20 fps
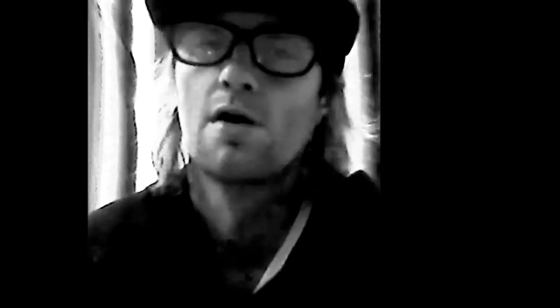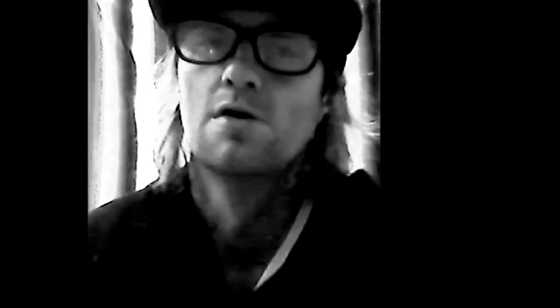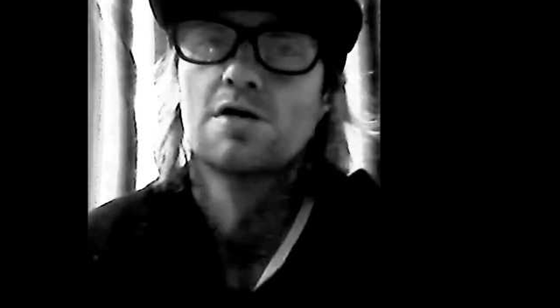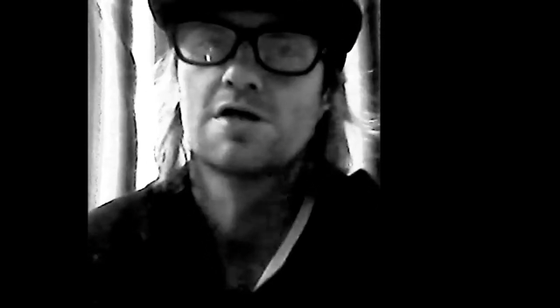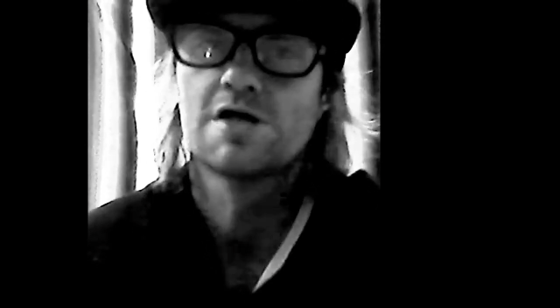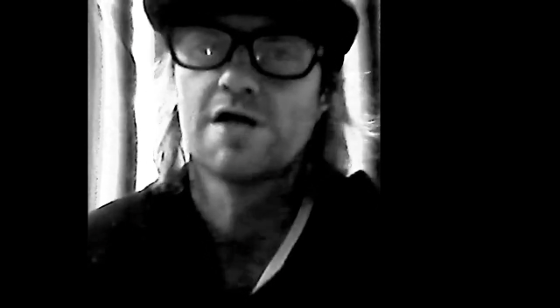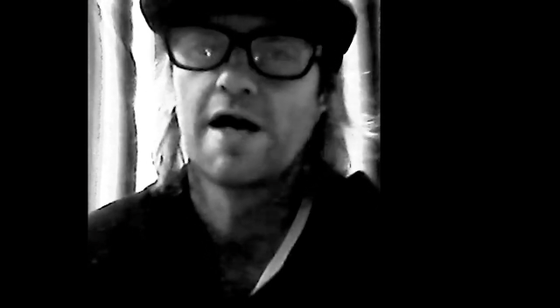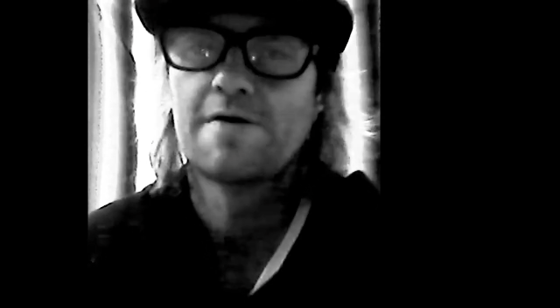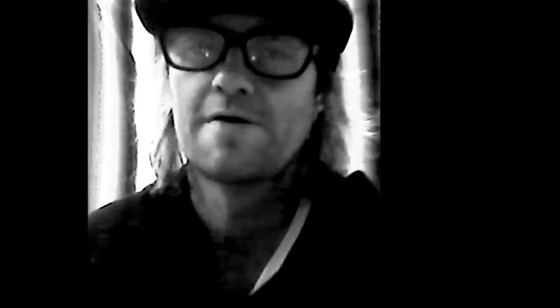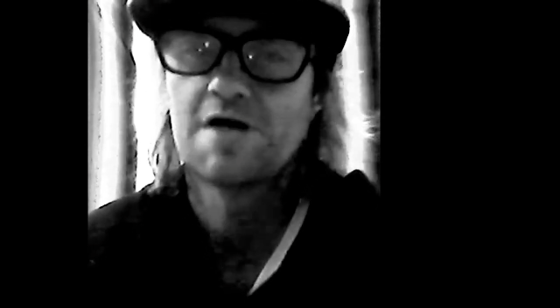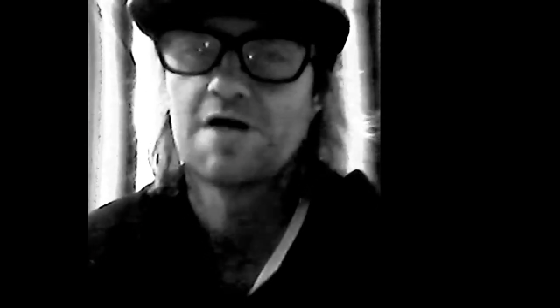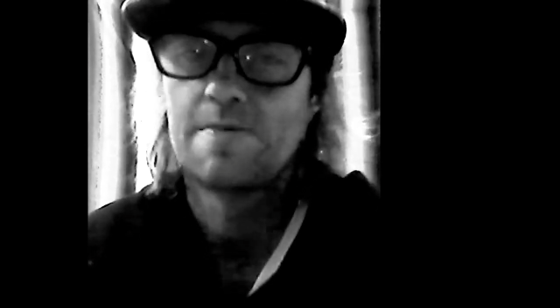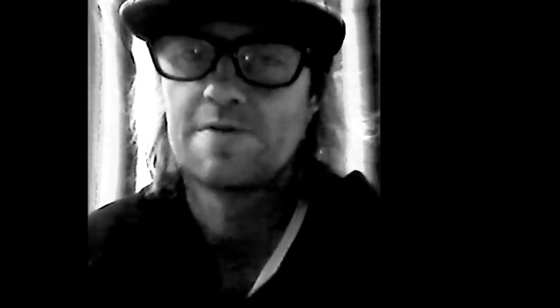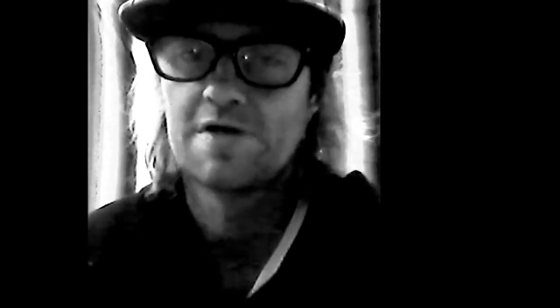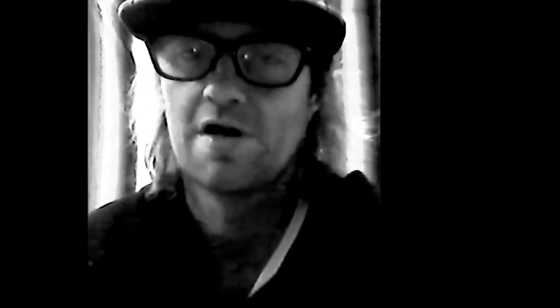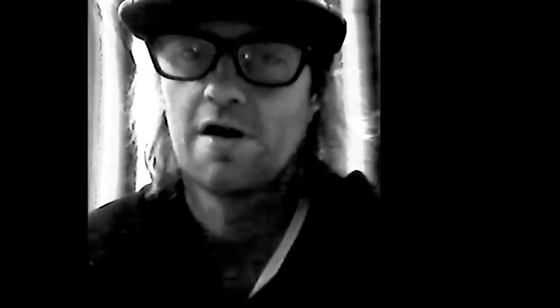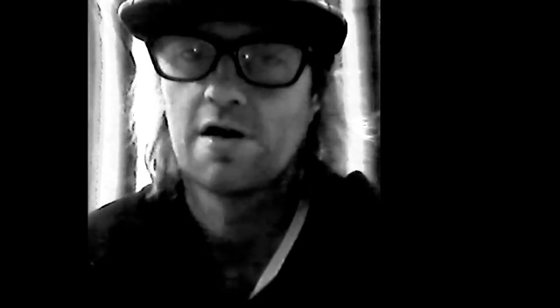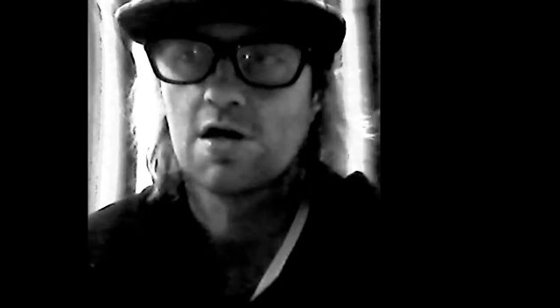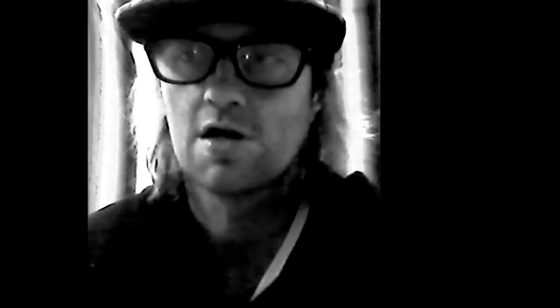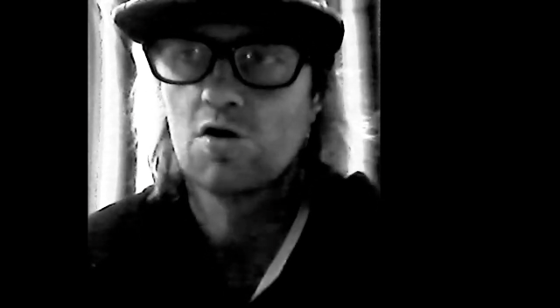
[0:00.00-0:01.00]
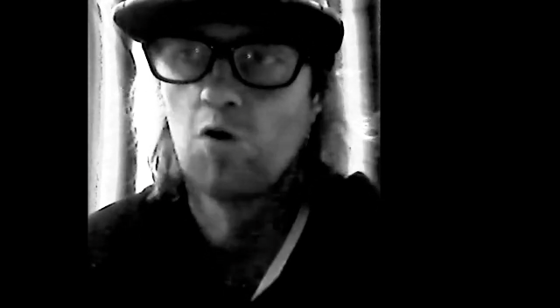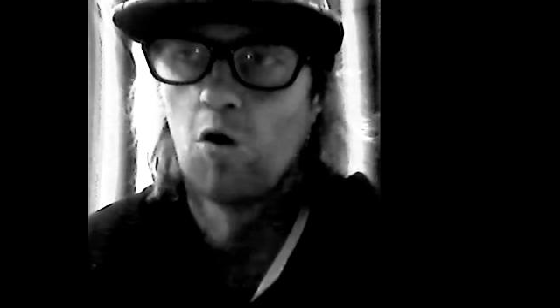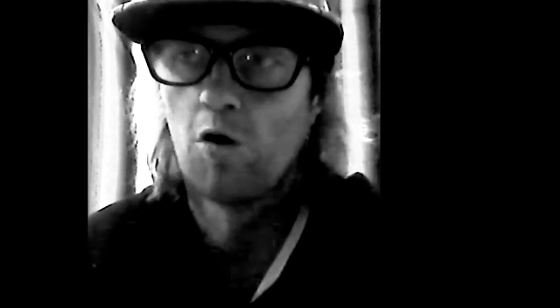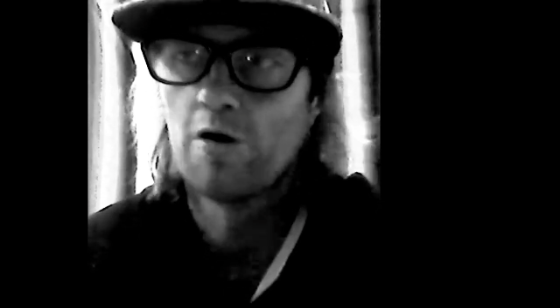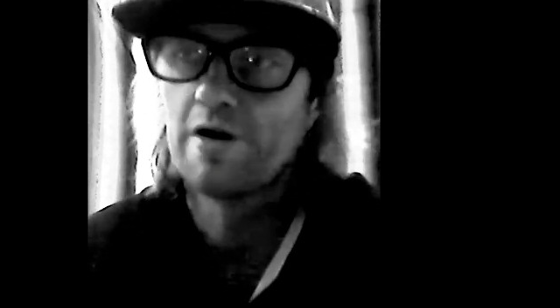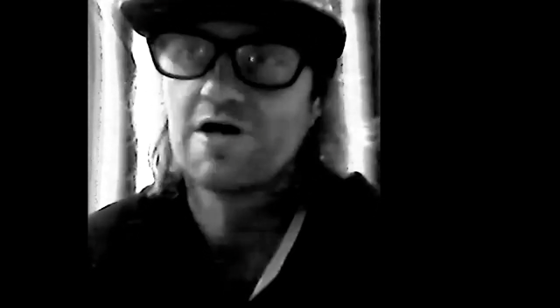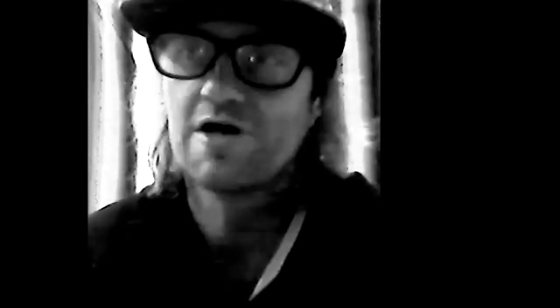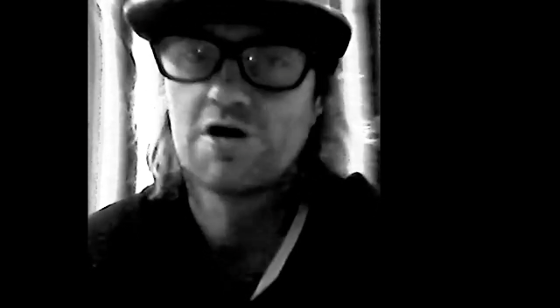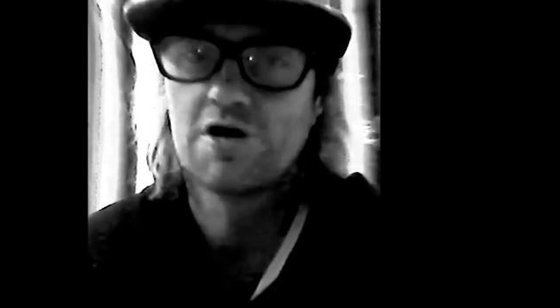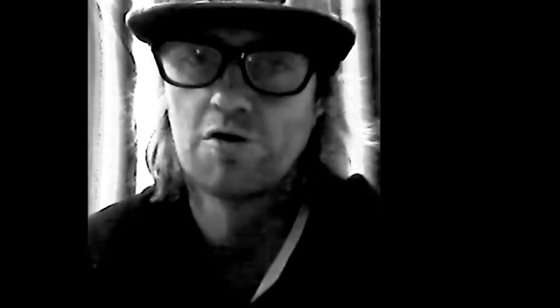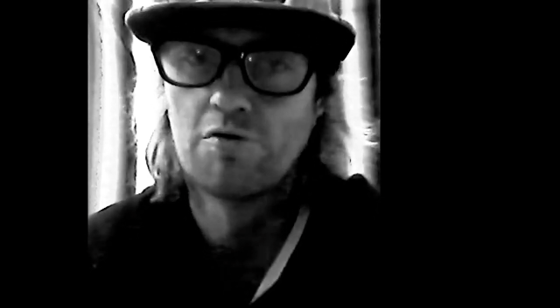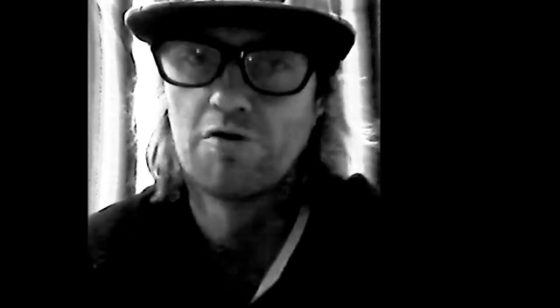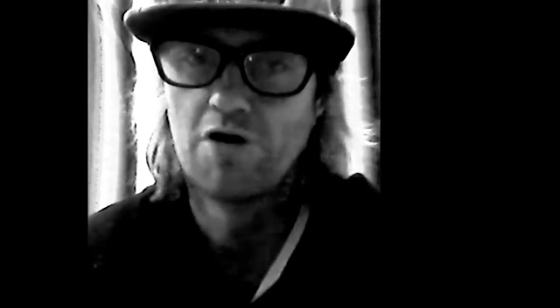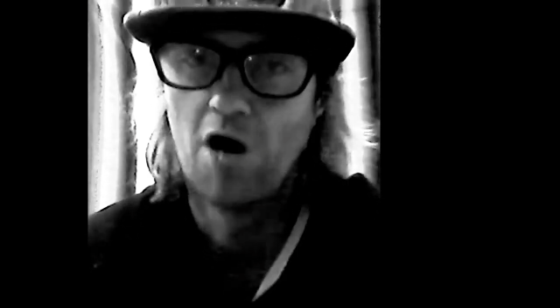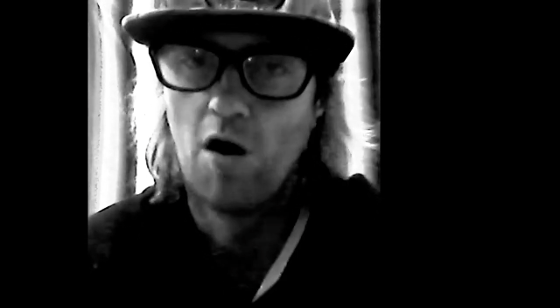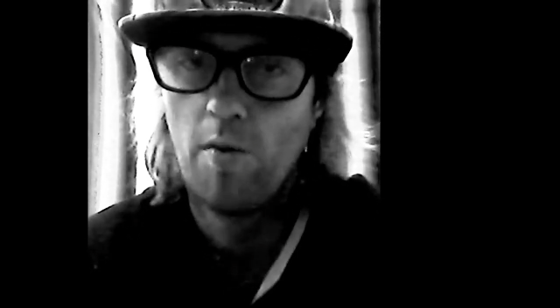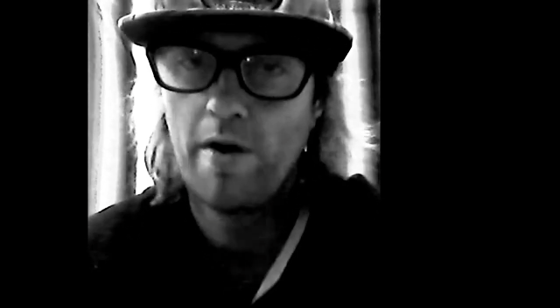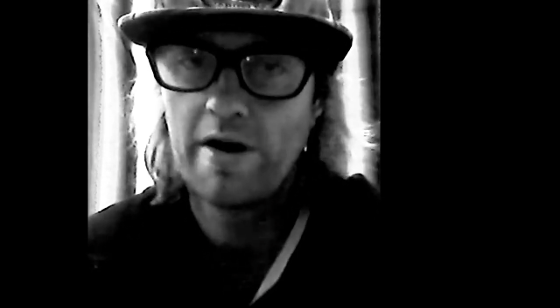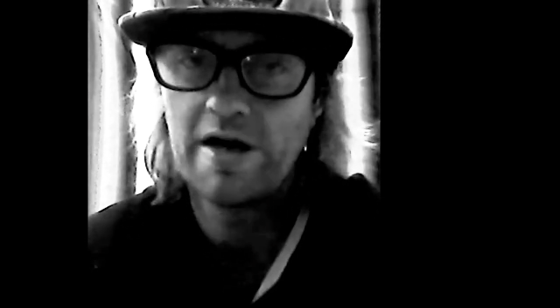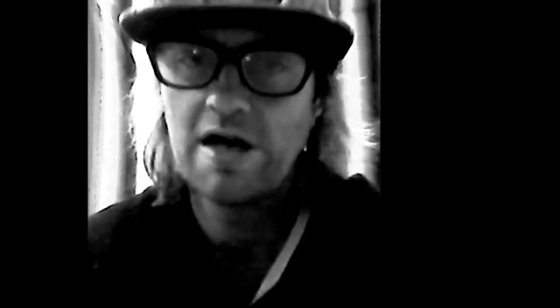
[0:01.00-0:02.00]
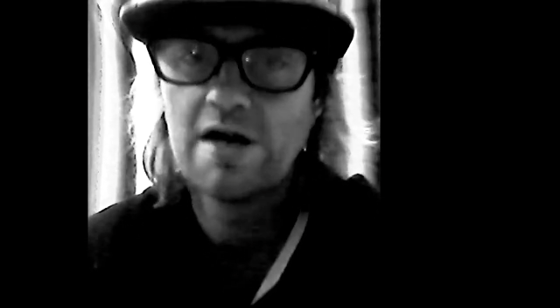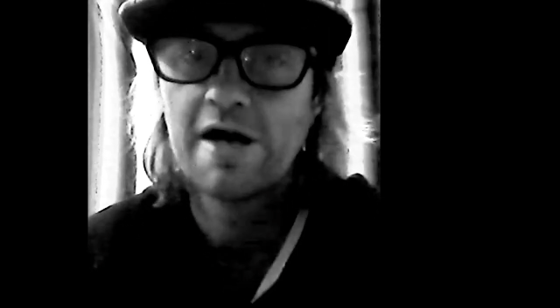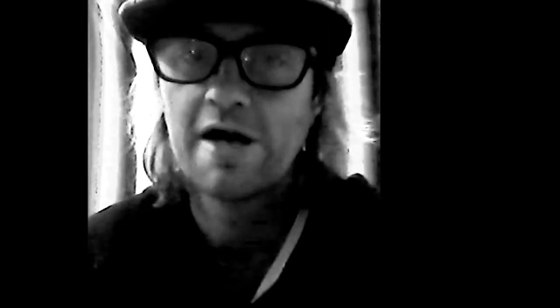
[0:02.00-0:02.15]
Slave ships court to nobody.